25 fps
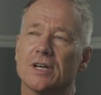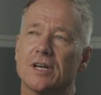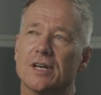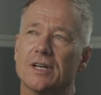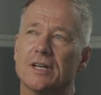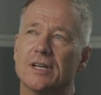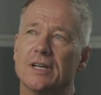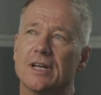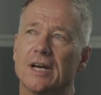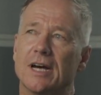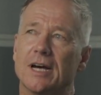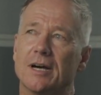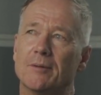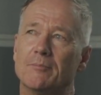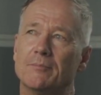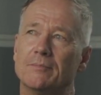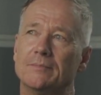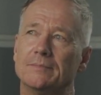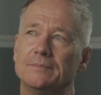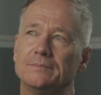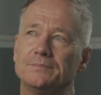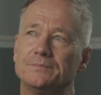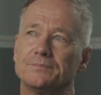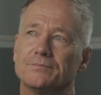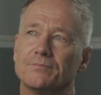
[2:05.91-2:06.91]

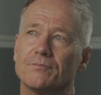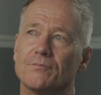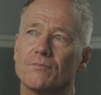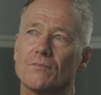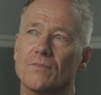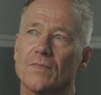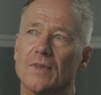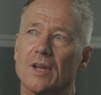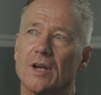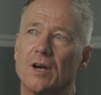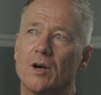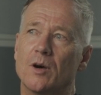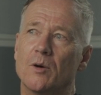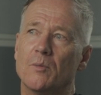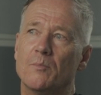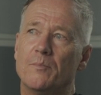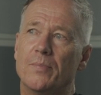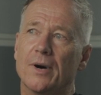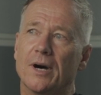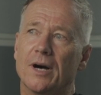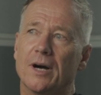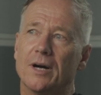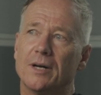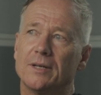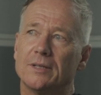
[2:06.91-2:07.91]
And
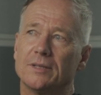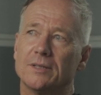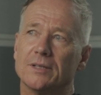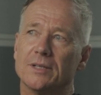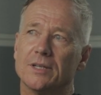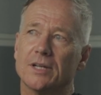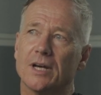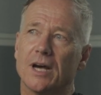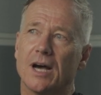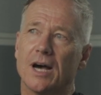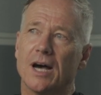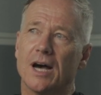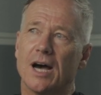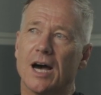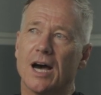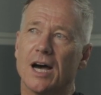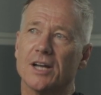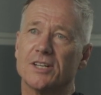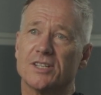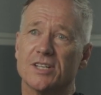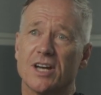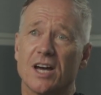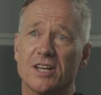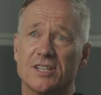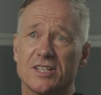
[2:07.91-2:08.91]
but
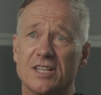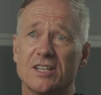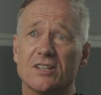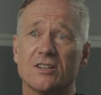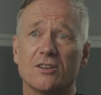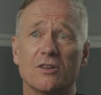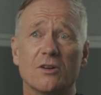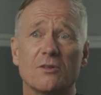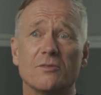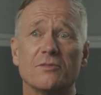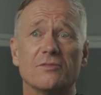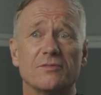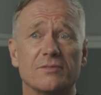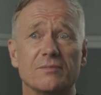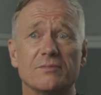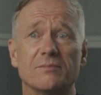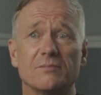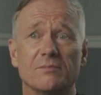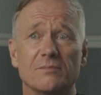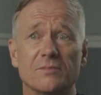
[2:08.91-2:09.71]
I did love,